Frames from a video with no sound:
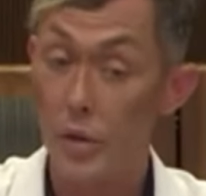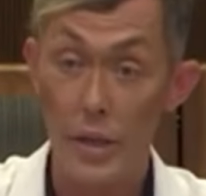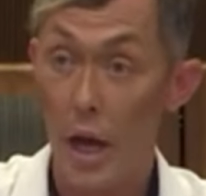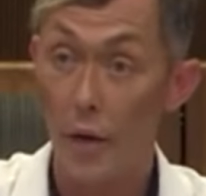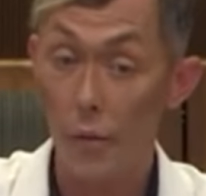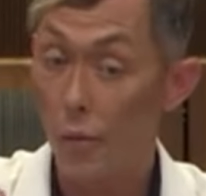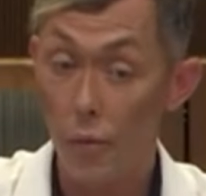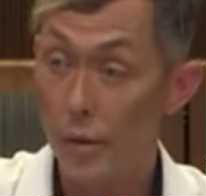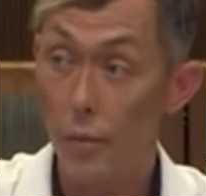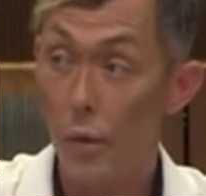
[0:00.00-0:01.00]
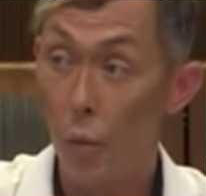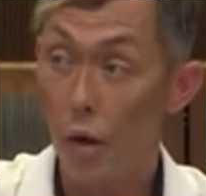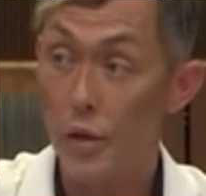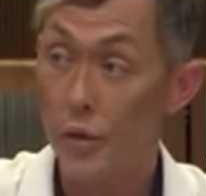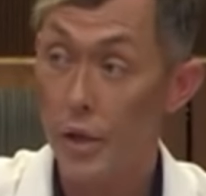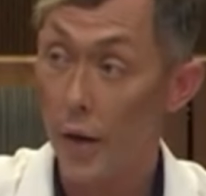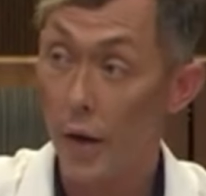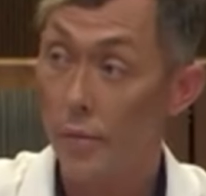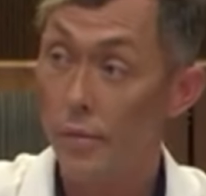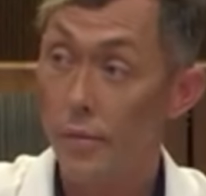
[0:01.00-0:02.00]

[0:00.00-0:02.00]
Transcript: None. We reported to each other.